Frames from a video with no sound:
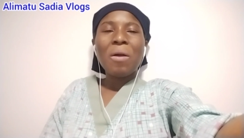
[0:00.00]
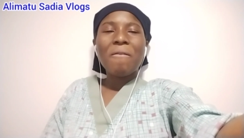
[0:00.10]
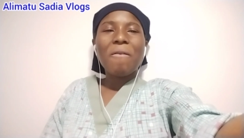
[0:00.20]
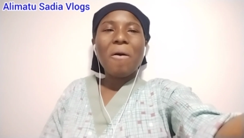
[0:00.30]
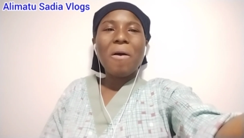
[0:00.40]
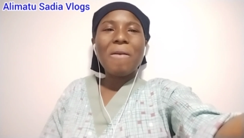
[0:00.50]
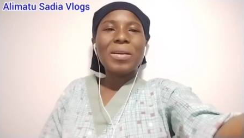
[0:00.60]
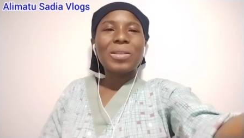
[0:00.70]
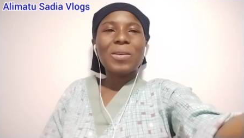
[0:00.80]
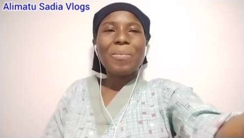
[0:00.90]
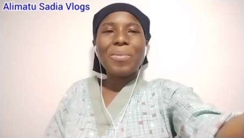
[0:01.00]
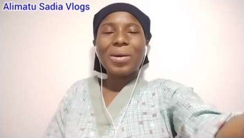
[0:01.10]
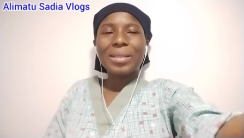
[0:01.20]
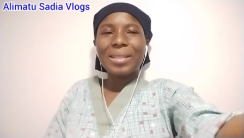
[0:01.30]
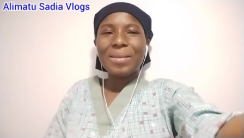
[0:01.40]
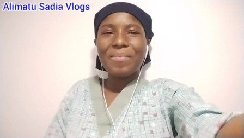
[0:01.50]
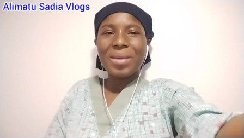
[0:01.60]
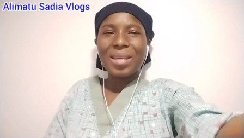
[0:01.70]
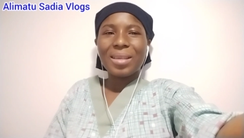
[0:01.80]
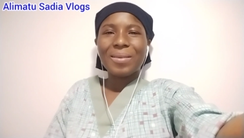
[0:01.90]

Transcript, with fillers: for always supporting me.